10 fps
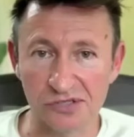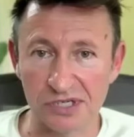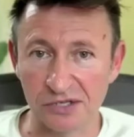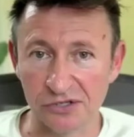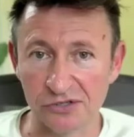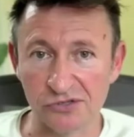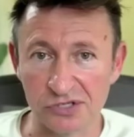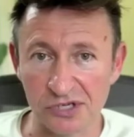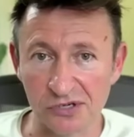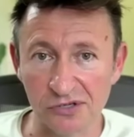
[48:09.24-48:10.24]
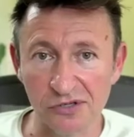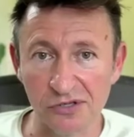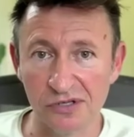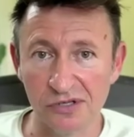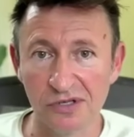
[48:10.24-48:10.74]
technical skill,
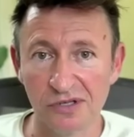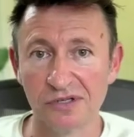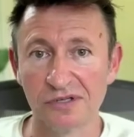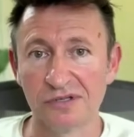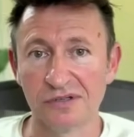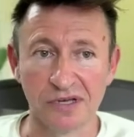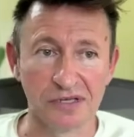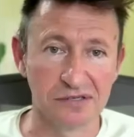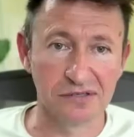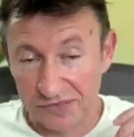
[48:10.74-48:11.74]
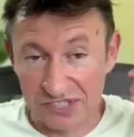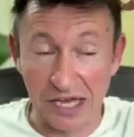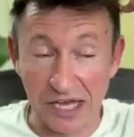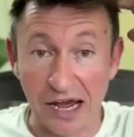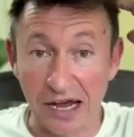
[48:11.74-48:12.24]
like
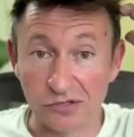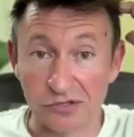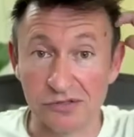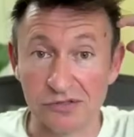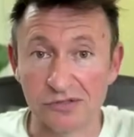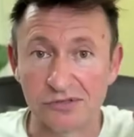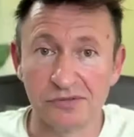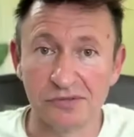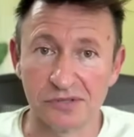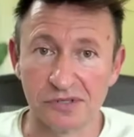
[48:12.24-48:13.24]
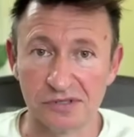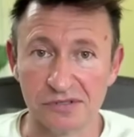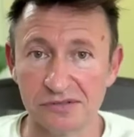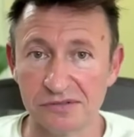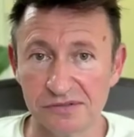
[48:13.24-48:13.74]
state actors
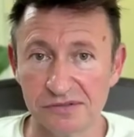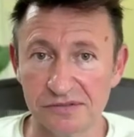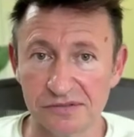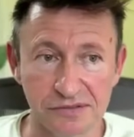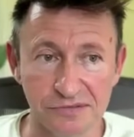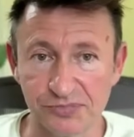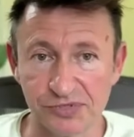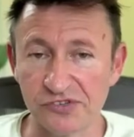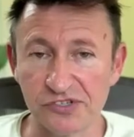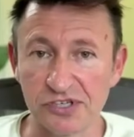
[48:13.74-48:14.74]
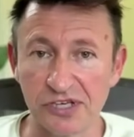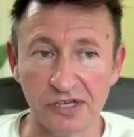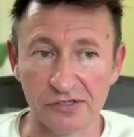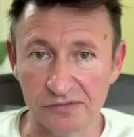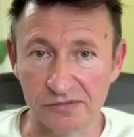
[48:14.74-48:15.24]
or
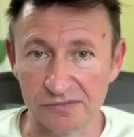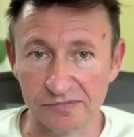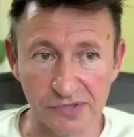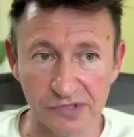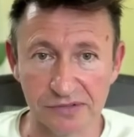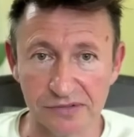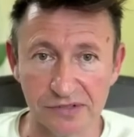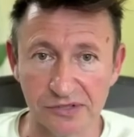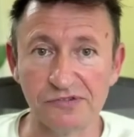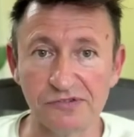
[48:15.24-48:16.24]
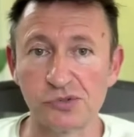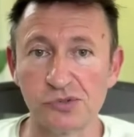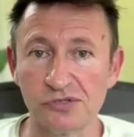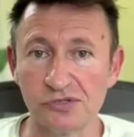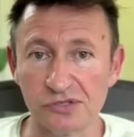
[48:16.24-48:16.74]
sophisticated
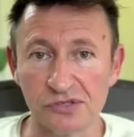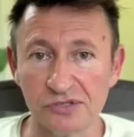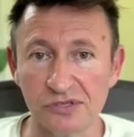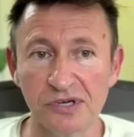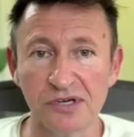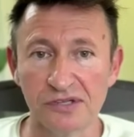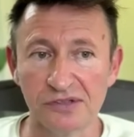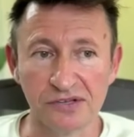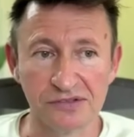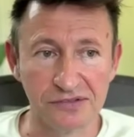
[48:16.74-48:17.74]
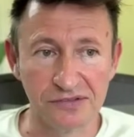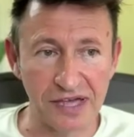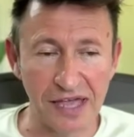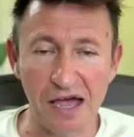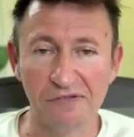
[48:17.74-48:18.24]
individuals, and
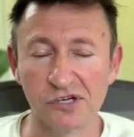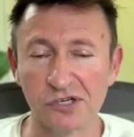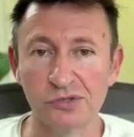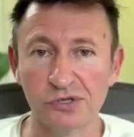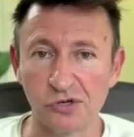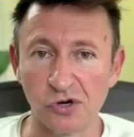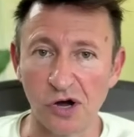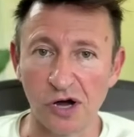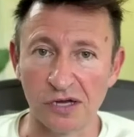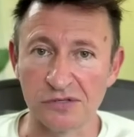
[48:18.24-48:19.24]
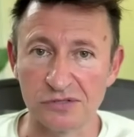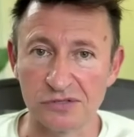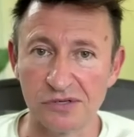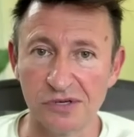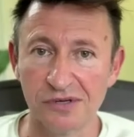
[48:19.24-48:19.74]
the havoc you can
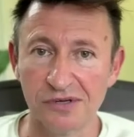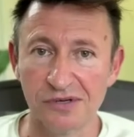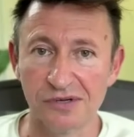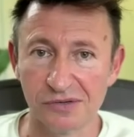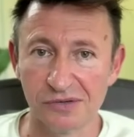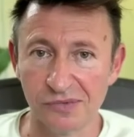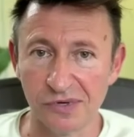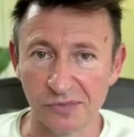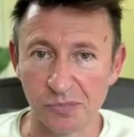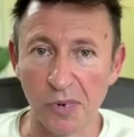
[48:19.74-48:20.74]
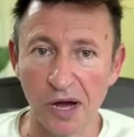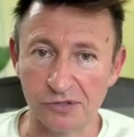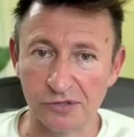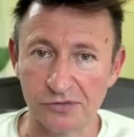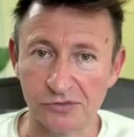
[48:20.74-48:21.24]
cause with
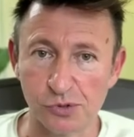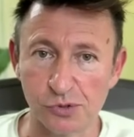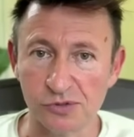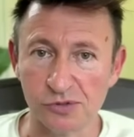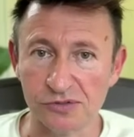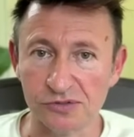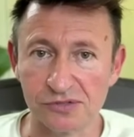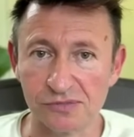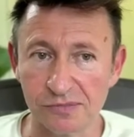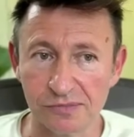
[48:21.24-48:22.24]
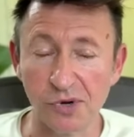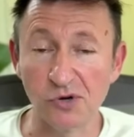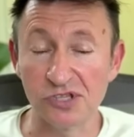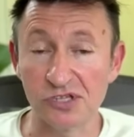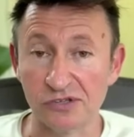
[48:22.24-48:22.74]
modern tools,
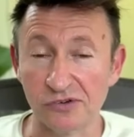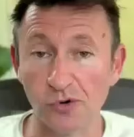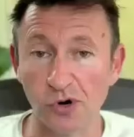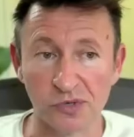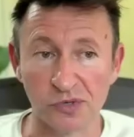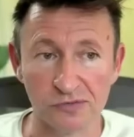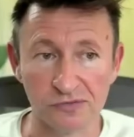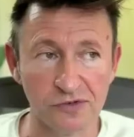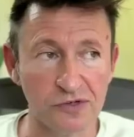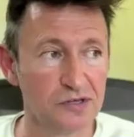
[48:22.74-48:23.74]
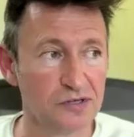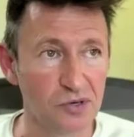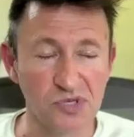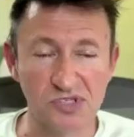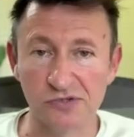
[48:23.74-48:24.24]
mostly in the form of
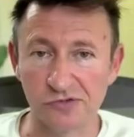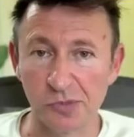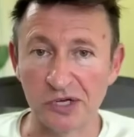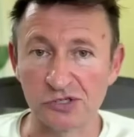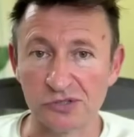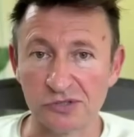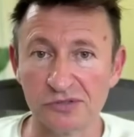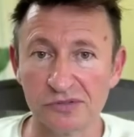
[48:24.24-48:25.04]
misinformation